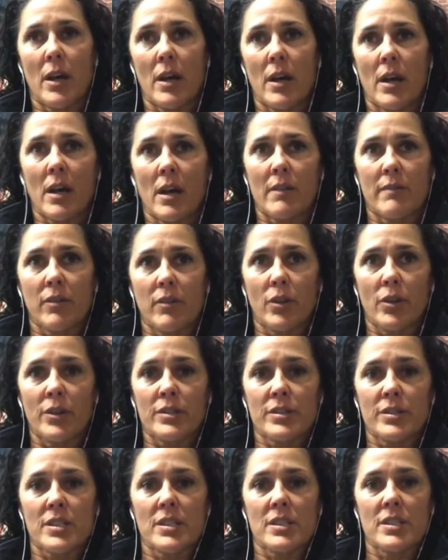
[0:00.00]
I've learned
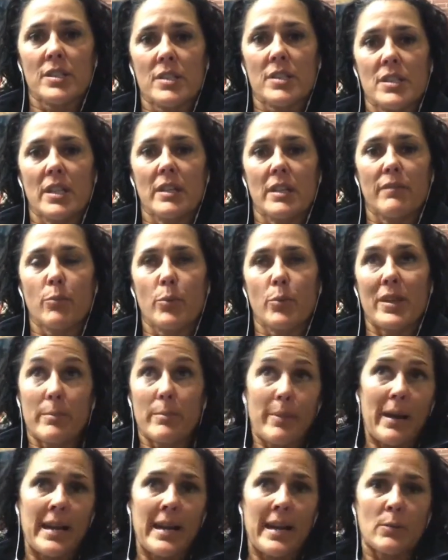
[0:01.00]
to live with pain,